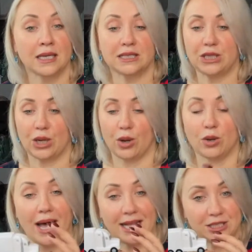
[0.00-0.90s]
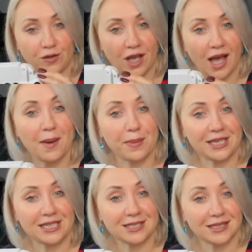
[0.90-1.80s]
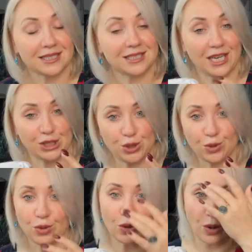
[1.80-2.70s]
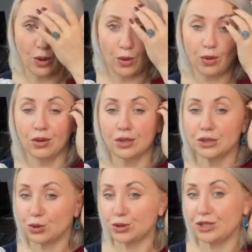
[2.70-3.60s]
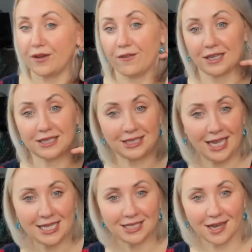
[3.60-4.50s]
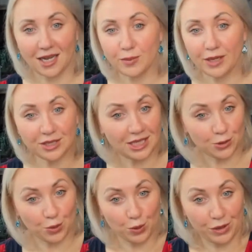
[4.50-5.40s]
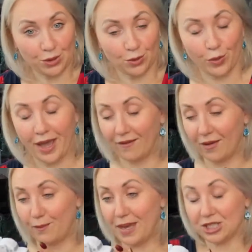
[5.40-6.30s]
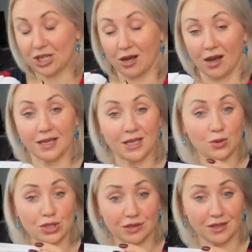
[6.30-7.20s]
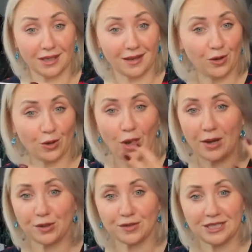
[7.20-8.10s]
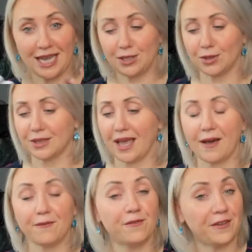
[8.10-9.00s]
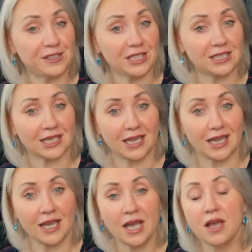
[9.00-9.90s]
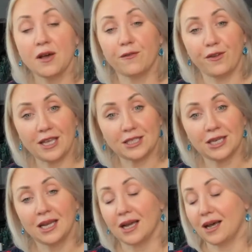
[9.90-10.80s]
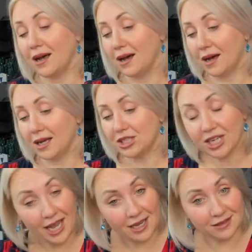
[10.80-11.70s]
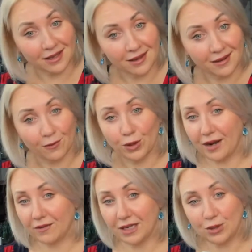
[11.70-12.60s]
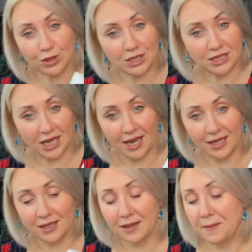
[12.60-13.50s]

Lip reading: So lots of companies, they do go to different states, right? Because that's what we do. We have a big truck. Usually, if you go out of state, you're going to have 53 feet trailer, whatever you decide.